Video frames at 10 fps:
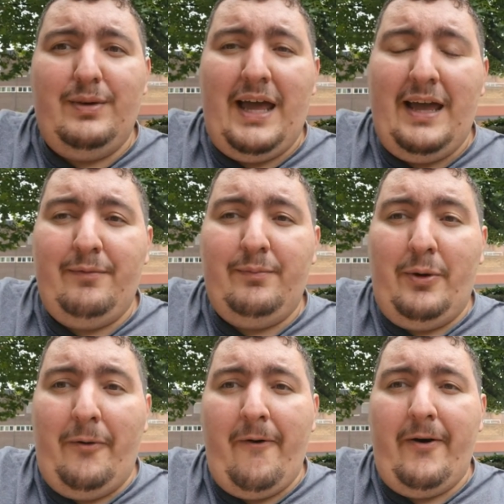
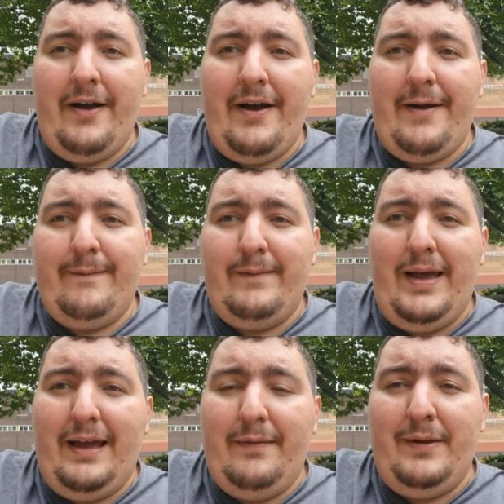Airport a
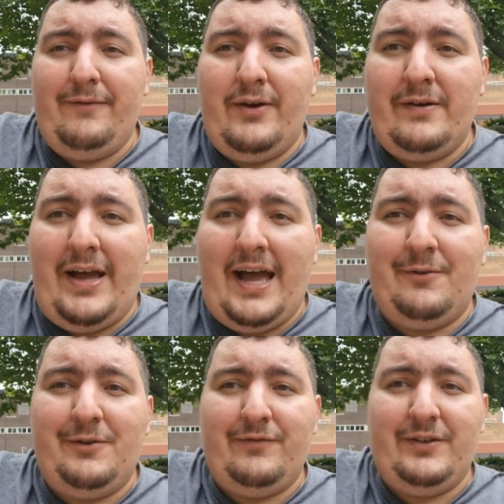bit further
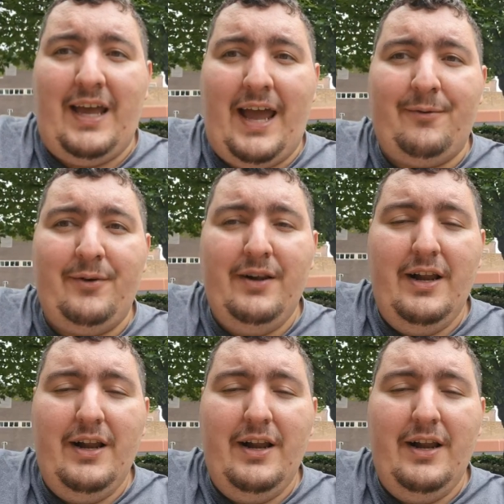out of the town,